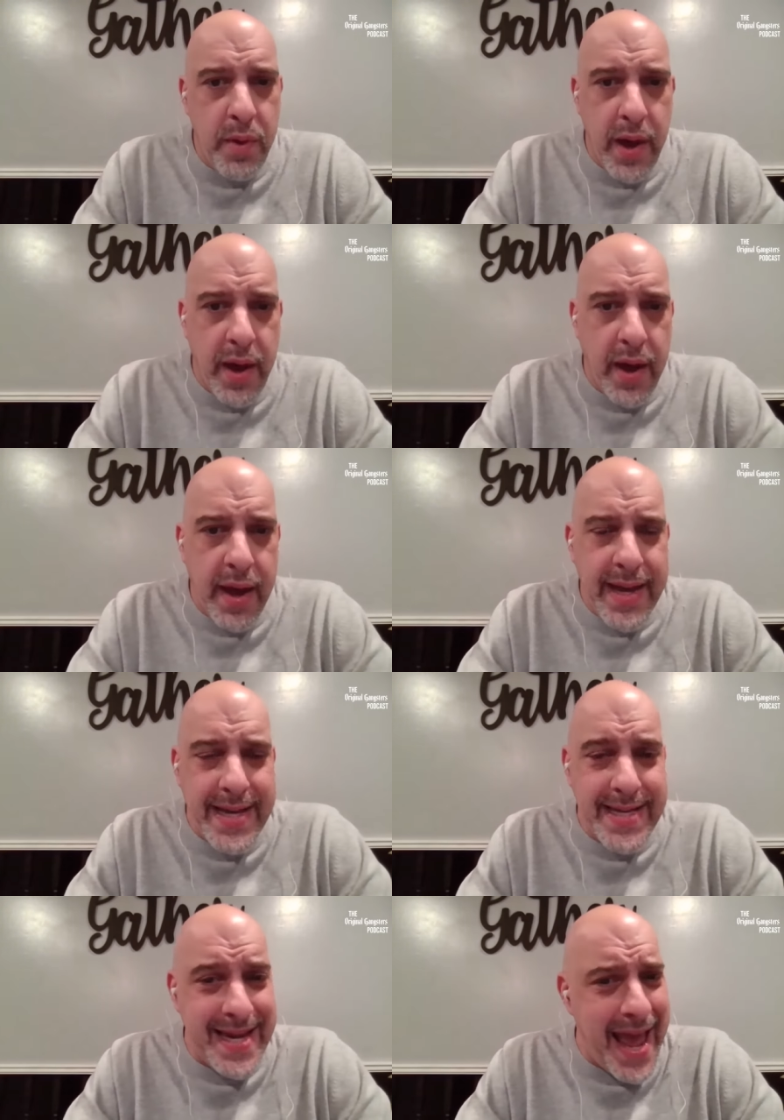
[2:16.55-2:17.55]
Uh,
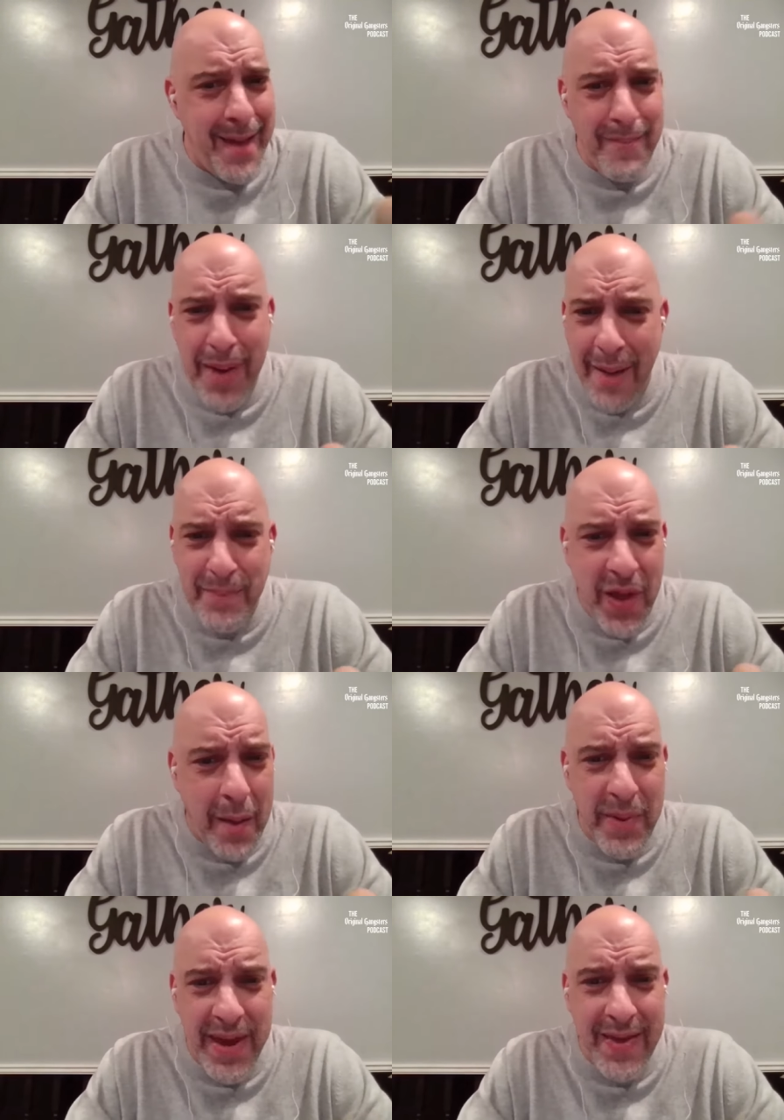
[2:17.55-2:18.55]
his name popped
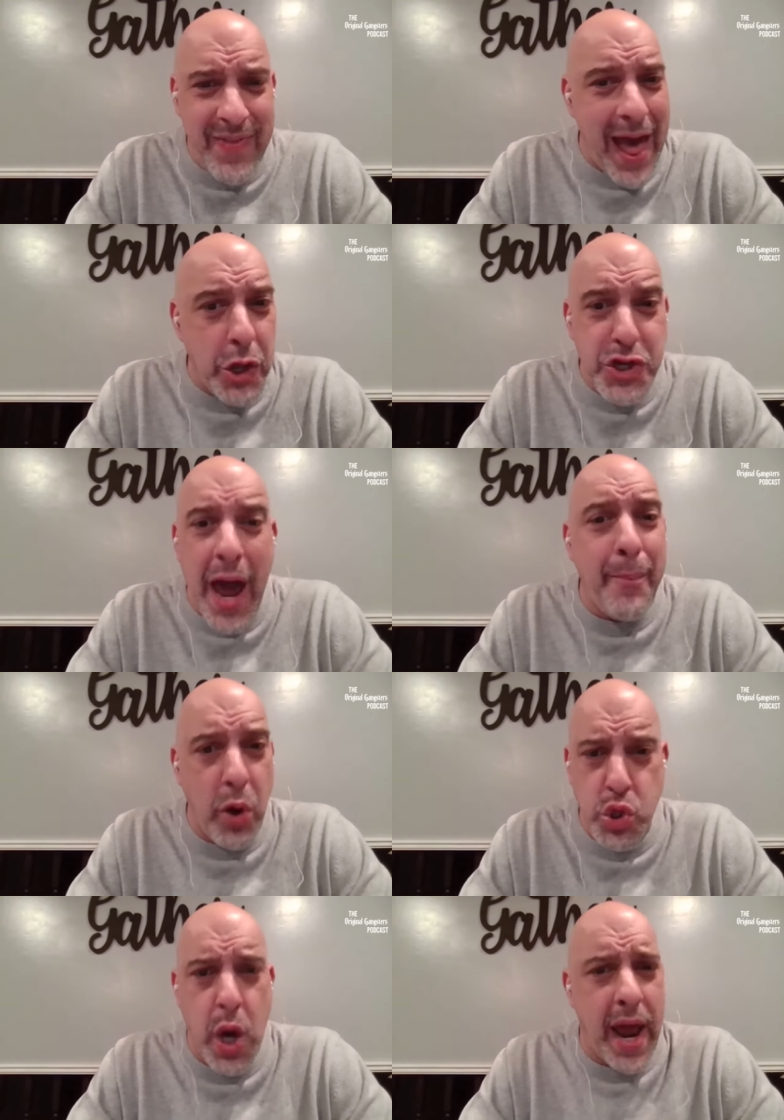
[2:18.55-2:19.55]
up in the El
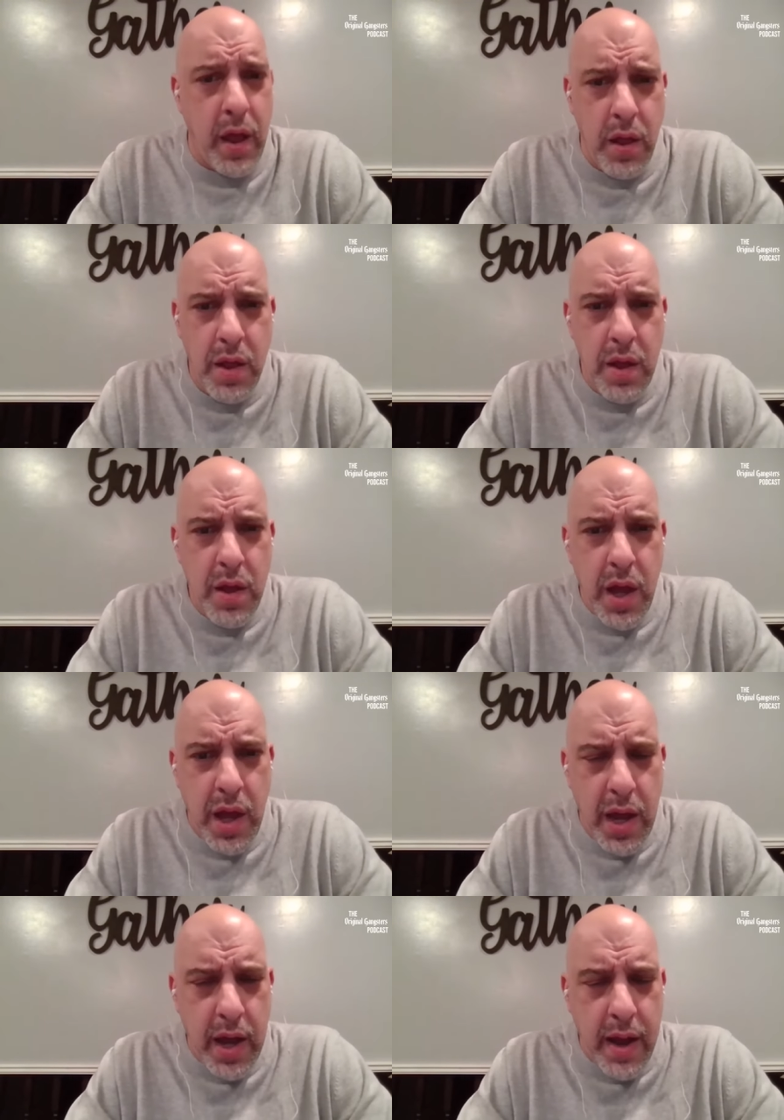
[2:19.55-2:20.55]
Chapo trial
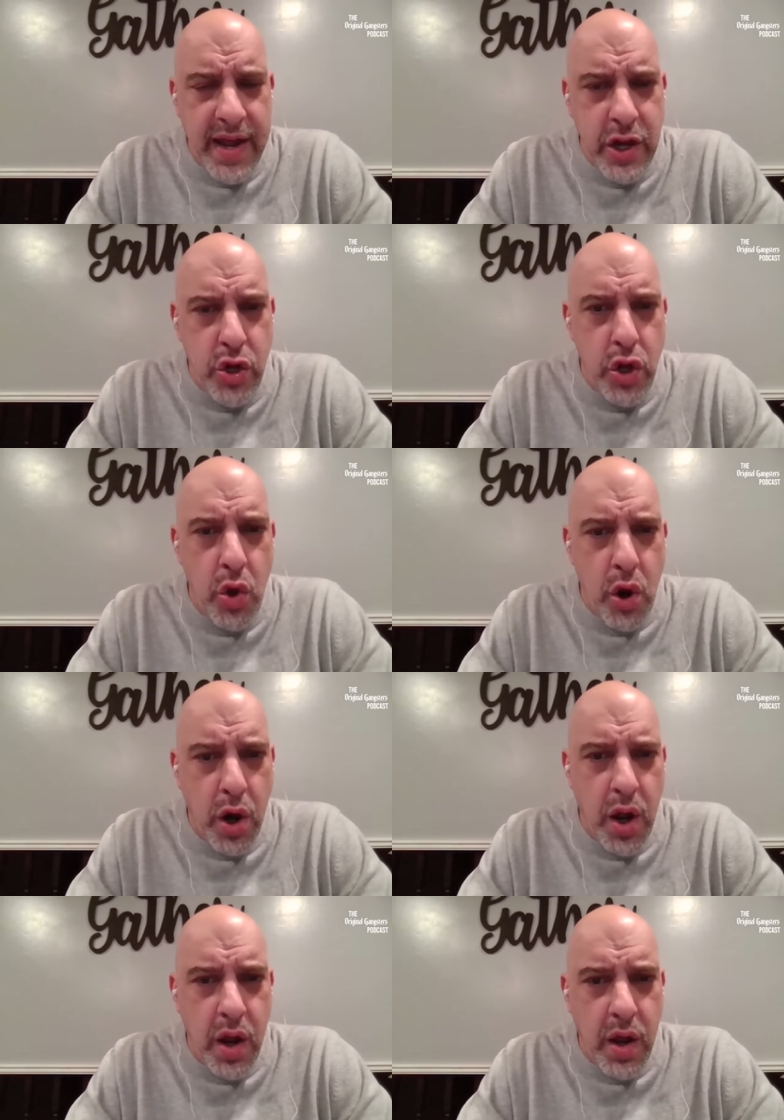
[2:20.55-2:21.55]
uh, in New York,
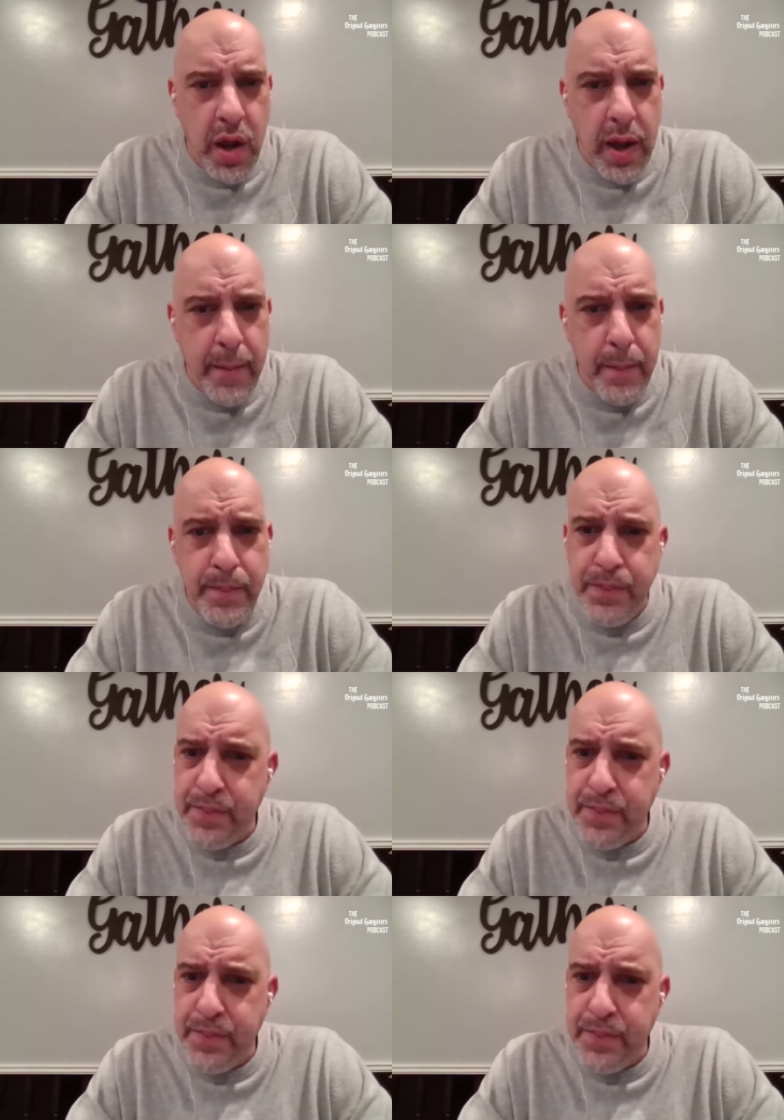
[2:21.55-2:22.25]
um,